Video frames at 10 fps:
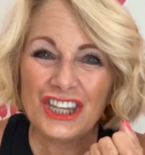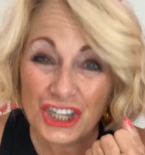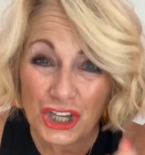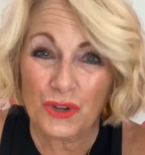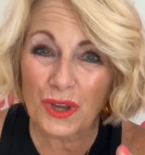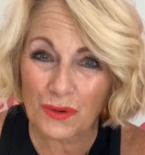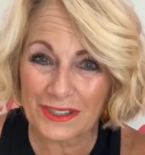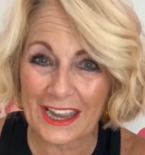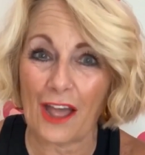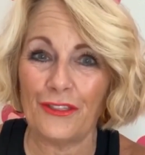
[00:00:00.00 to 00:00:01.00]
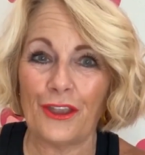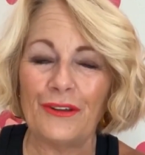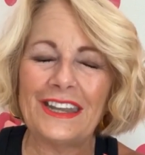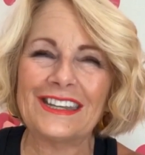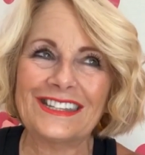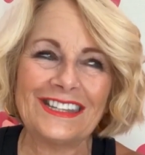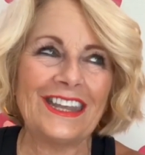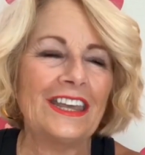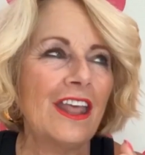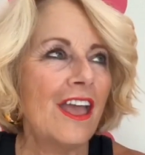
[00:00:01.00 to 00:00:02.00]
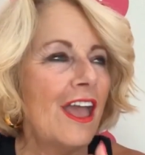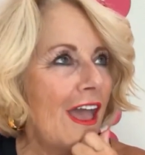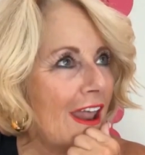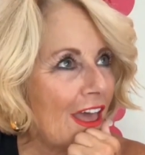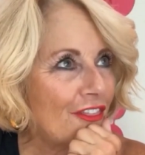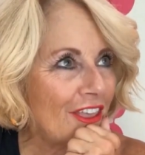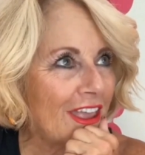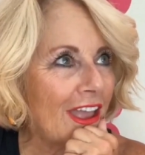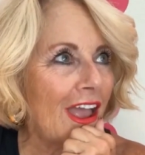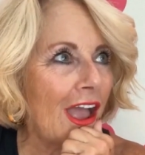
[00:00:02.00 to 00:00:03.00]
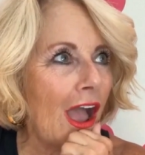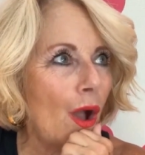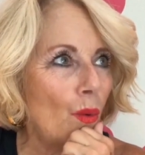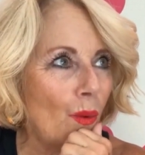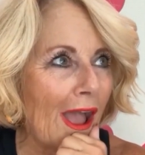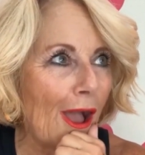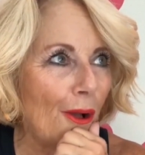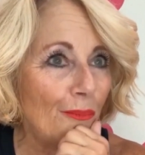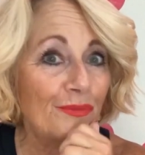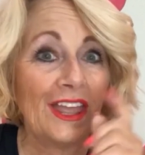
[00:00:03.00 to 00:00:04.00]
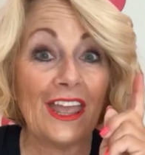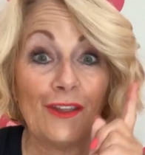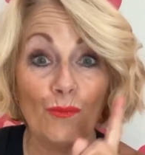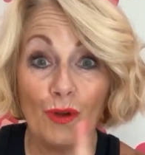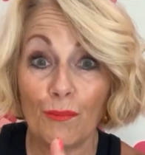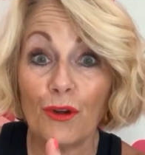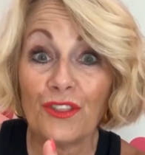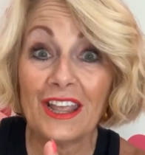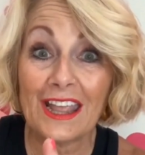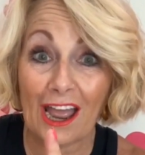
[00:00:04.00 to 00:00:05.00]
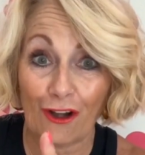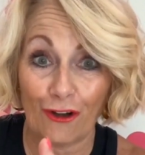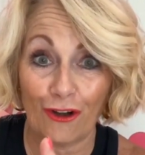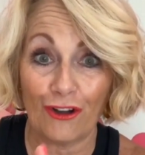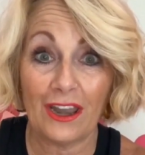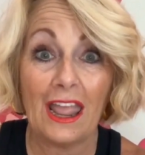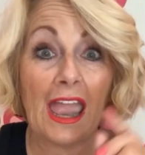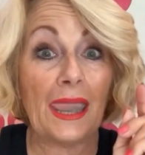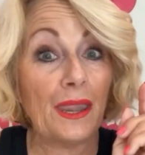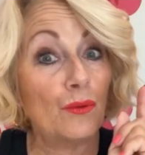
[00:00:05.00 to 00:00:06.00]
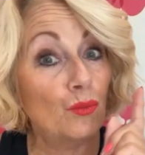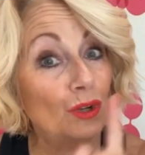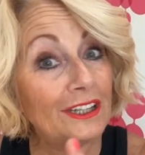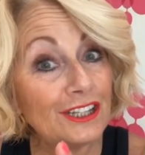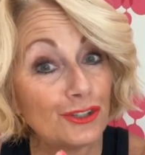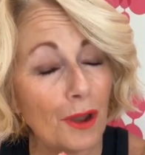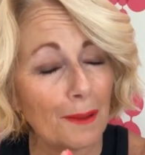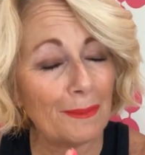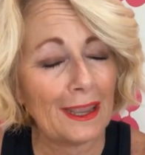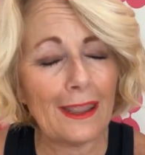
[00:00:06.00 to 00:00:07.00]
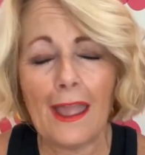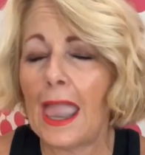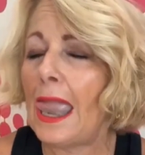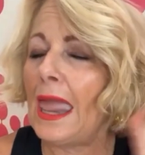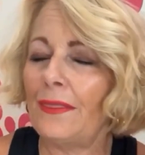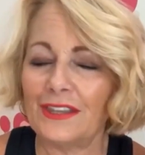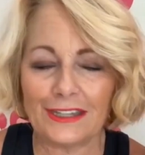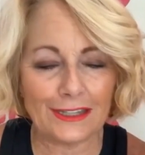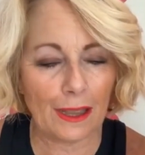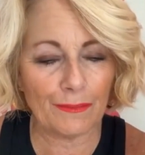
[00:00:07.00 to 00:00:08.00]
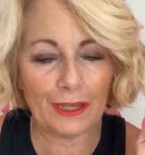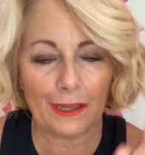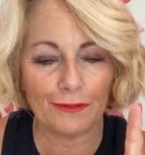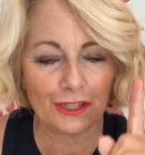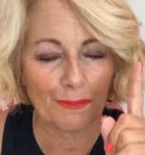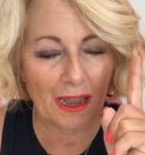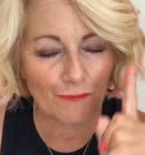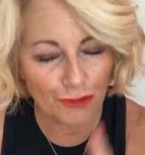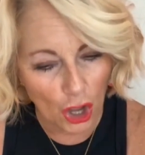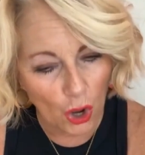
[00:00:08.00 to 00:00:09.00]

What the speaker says: knew it was out there and he could see it. And I think, wow. And one more thing I heard, and it really struck me, and this is something I've